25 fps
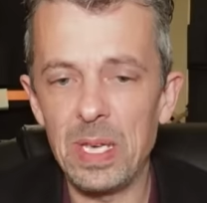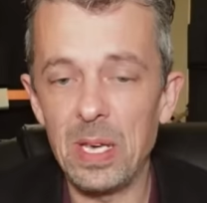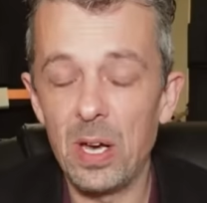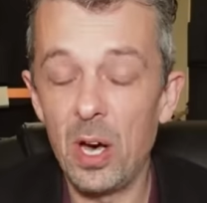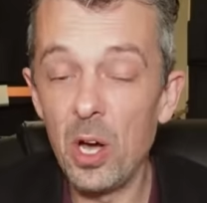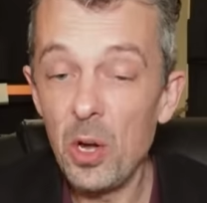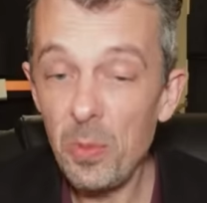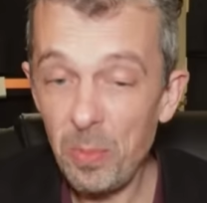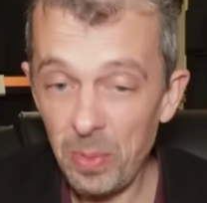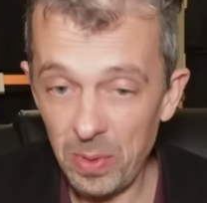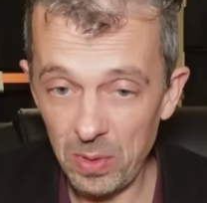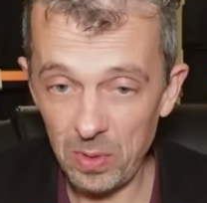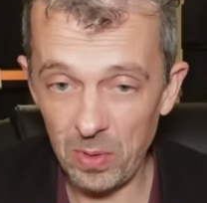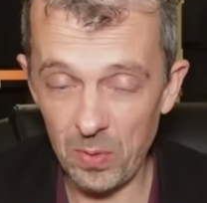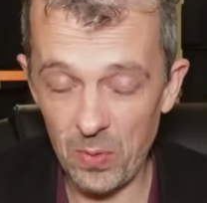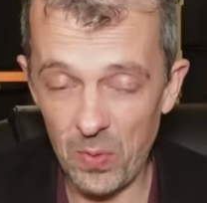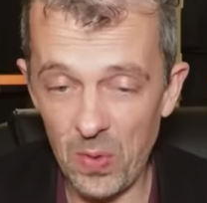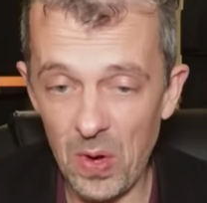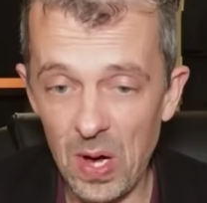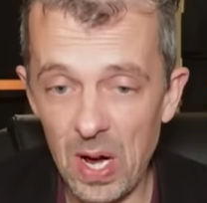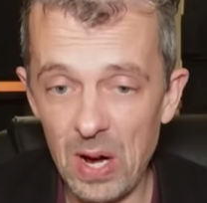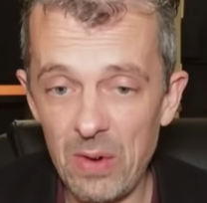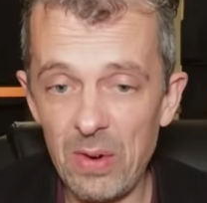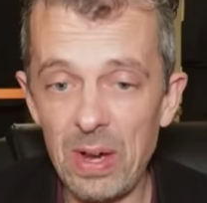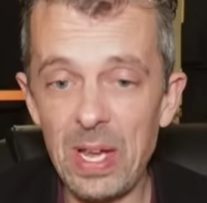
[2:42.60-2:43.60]
be open on
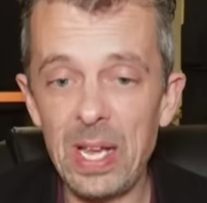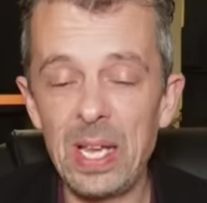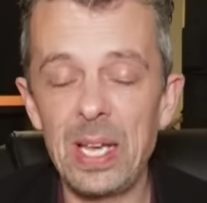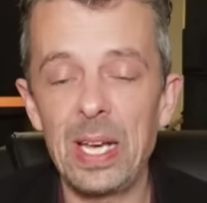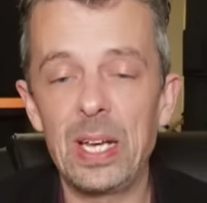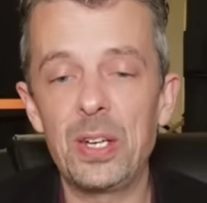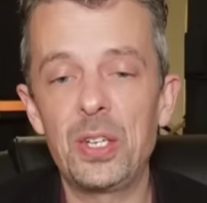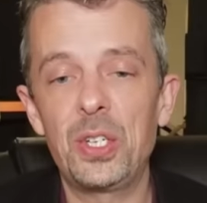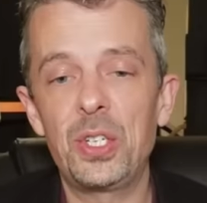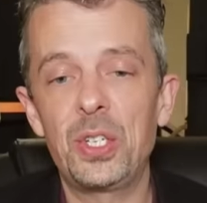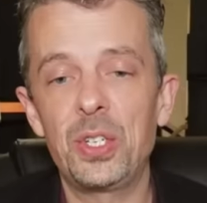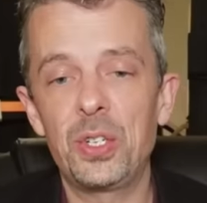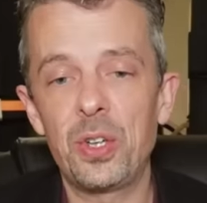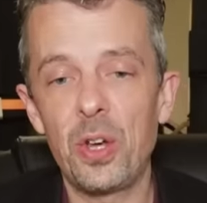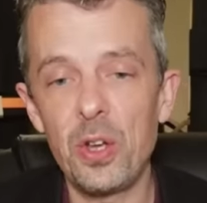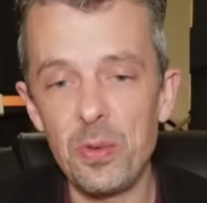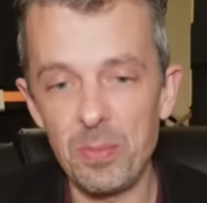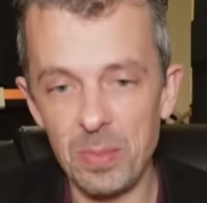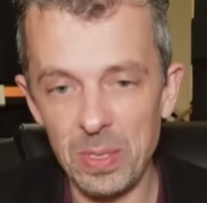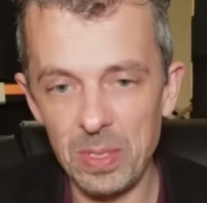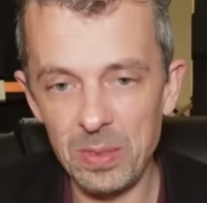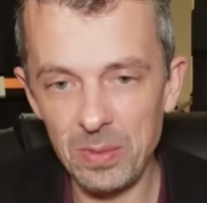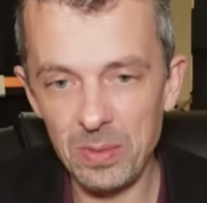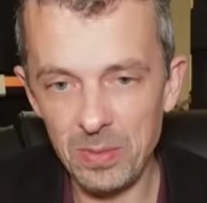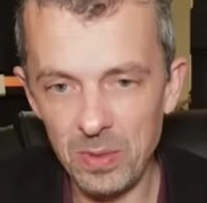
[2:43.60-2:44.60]
firing and should
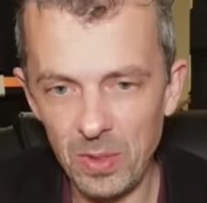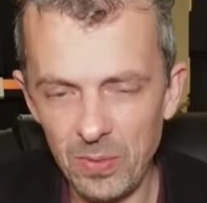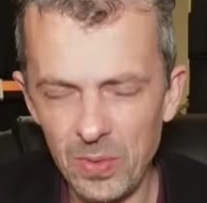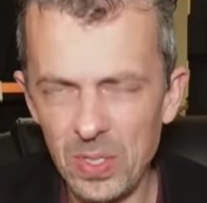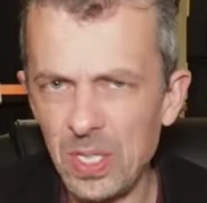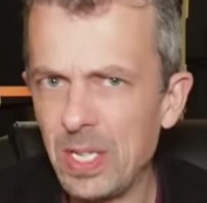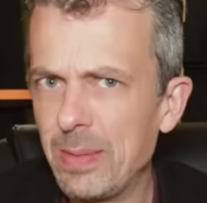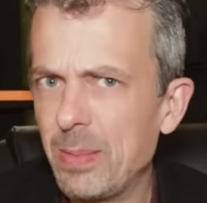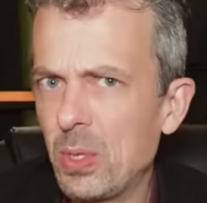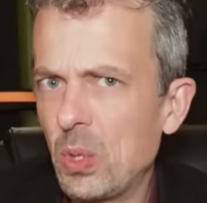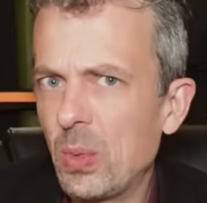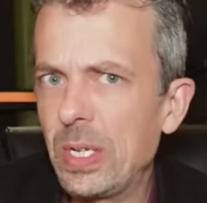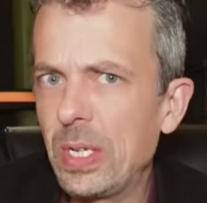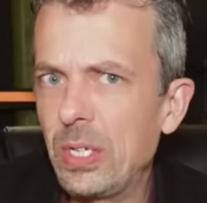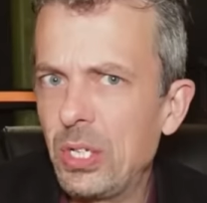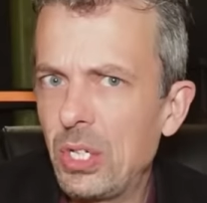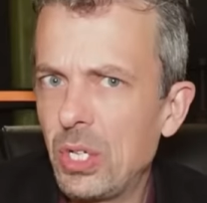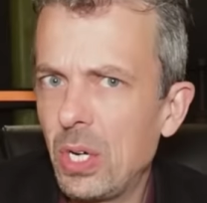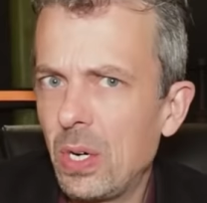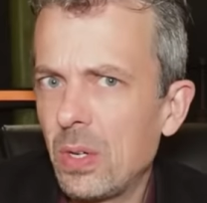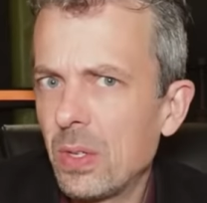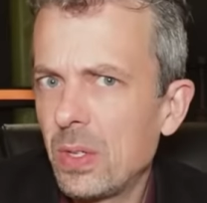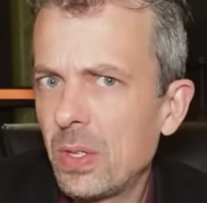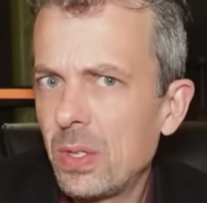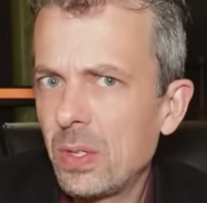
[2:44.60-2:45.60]
open, obviously, between
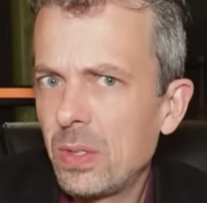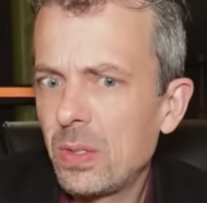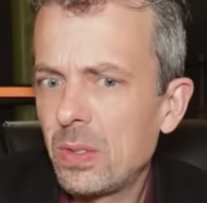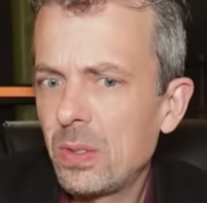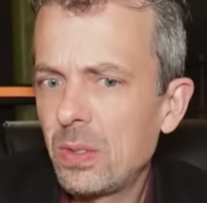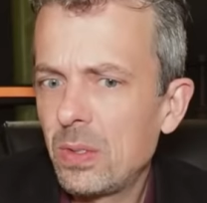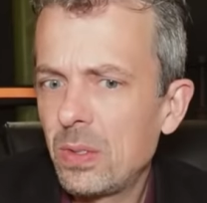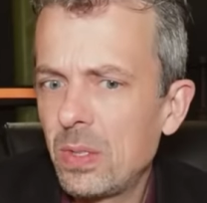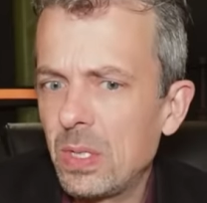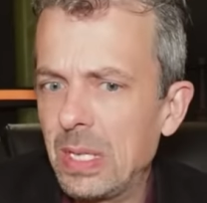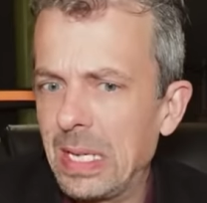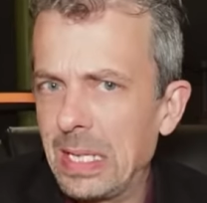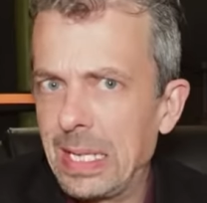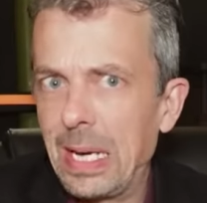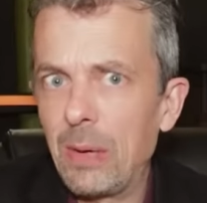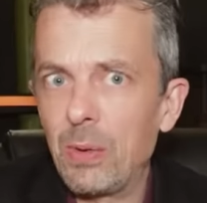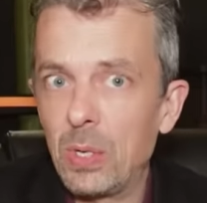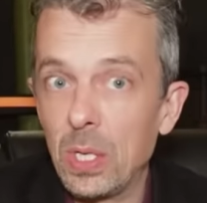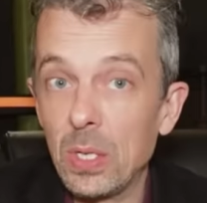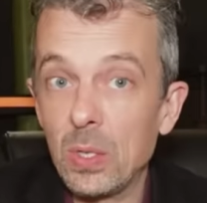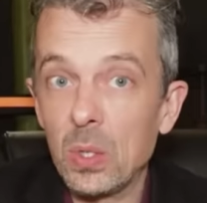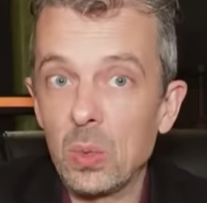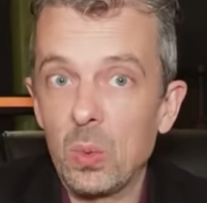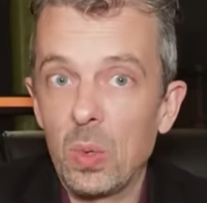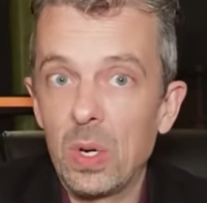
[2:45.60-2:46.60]
shots, because that's how
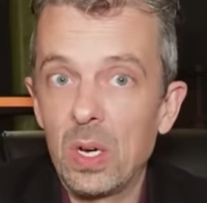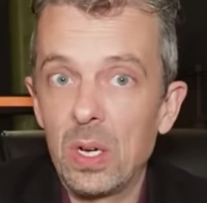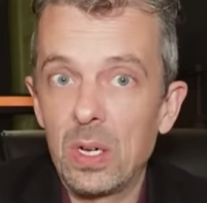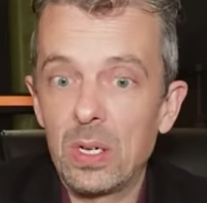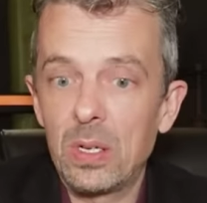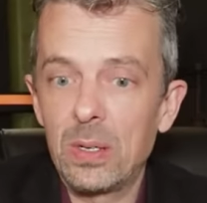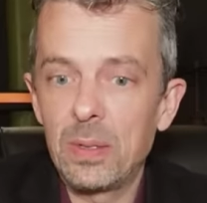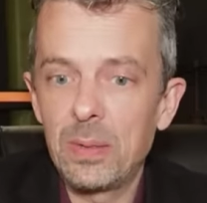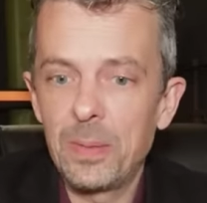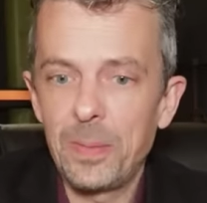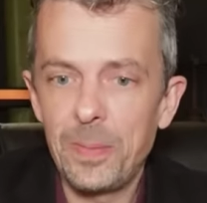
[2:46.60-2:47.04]
guns work.